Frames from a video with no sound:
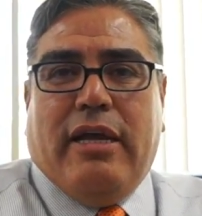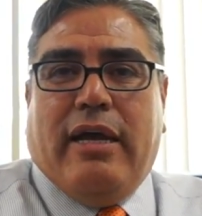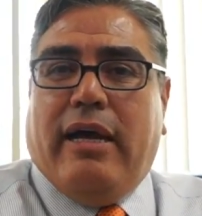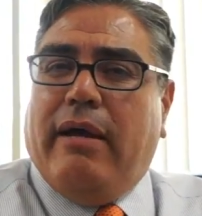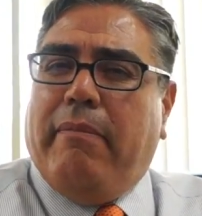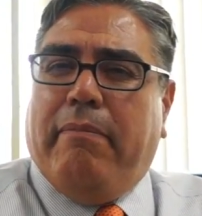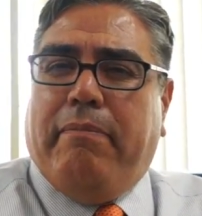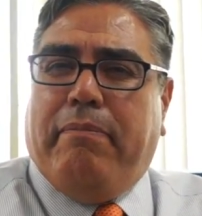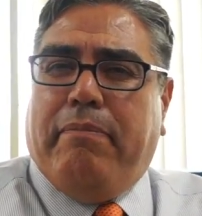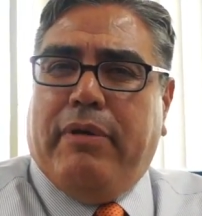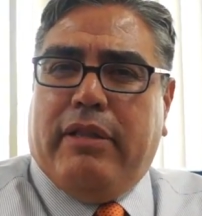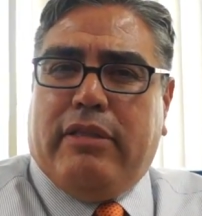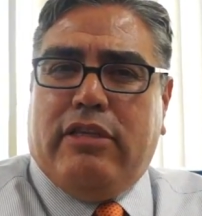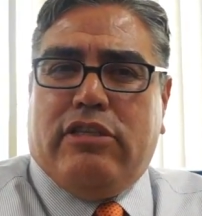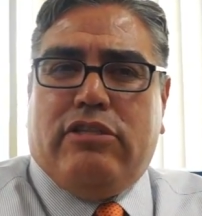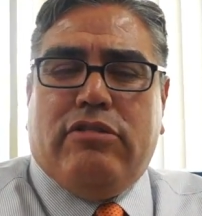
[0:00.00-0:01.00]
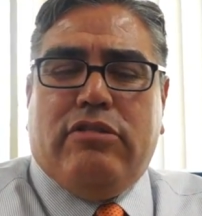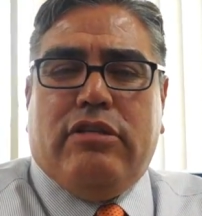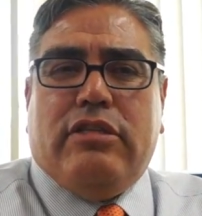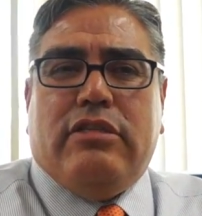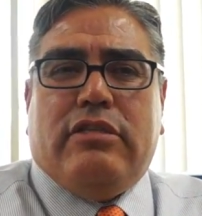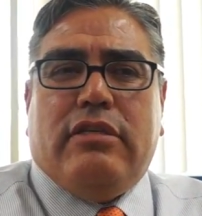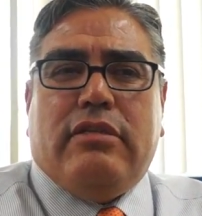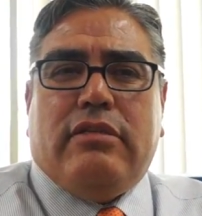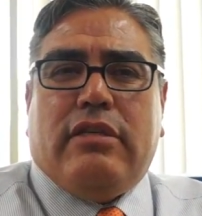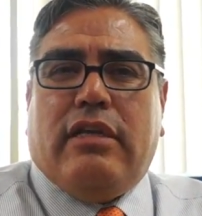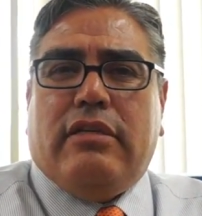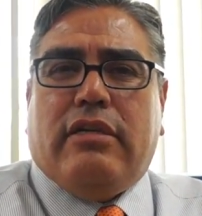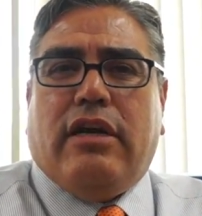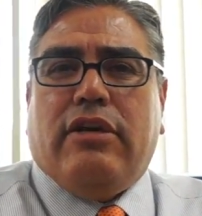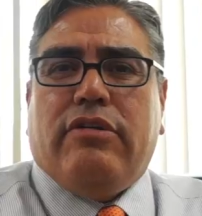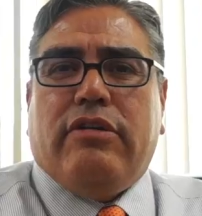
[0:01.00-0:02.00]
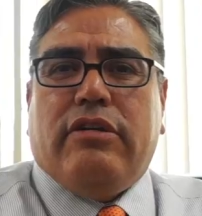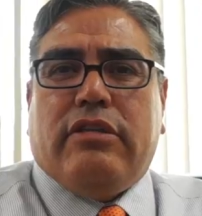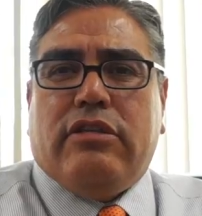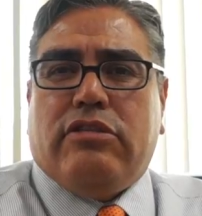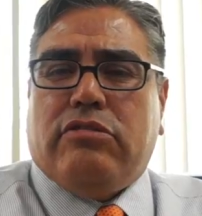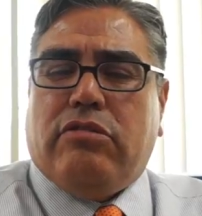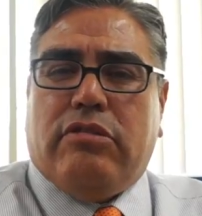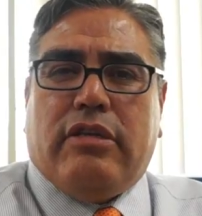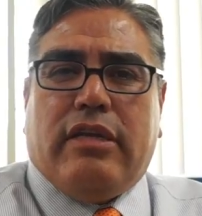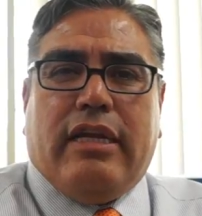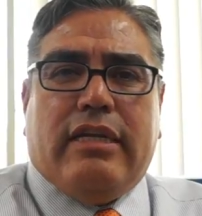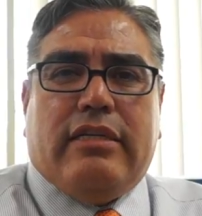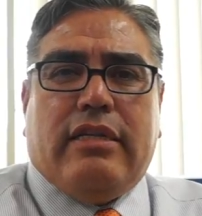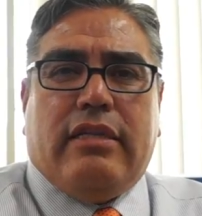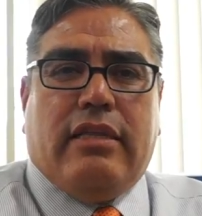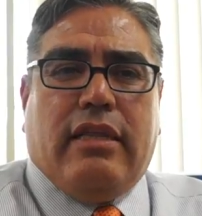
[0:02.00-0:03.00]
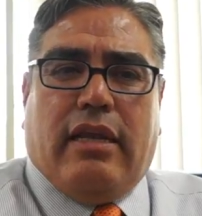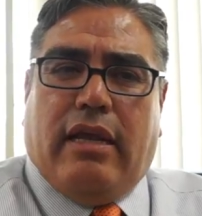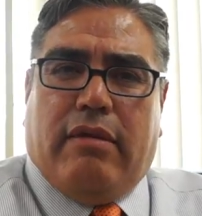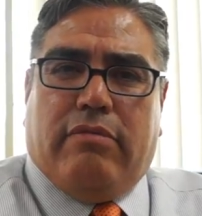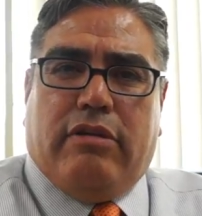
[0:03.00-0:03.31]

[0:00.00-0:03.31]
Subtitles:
But the students in Qatar at the school that I